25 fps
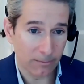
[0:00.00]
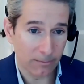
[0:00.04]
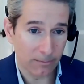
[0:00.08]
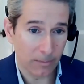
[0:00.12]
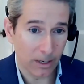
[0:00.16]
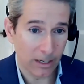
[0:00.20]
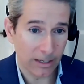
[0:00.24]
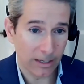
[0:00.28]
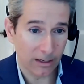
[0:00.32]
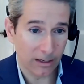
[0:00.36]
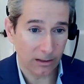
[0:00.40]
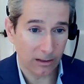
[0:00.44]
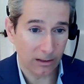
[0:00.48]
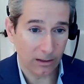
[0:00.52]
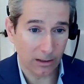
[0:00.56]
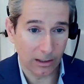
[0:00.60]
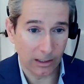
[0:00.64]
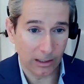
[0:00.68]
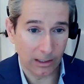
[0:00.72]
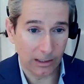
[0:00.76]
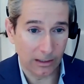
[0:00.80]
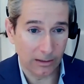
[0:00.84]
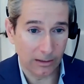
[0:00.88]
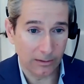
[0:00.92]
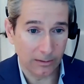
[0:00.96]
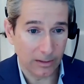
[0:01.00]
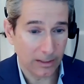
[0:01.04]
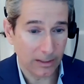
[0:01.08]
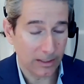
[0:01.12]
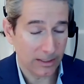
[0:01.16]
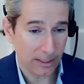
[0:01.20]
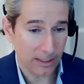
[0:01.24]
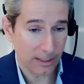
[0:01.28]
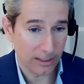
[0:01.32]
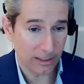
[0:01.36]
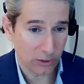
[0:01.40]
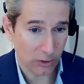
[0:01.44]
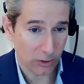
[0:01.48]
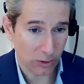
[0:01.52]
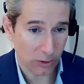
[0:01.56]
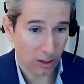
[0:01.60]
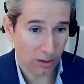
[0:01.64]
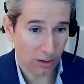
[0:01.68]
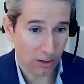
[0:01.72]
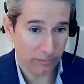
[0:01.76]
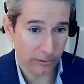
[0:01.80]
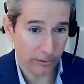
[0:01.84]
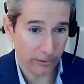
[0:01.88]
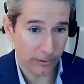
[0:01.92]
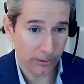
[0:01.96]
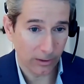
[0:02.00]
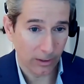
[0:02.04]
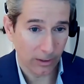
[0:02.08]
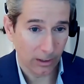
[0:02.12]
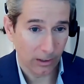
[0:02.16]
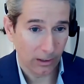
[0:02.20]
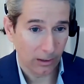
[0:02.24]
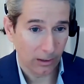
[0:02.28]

money and these things are covered,